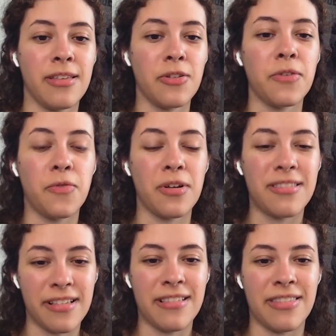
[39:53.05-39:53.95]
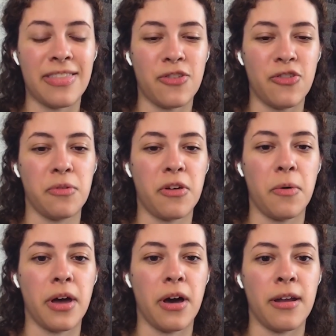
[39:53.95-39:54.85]
the third or fourth season that that show was
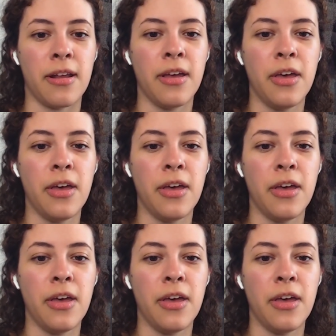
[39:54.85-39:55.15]
going on.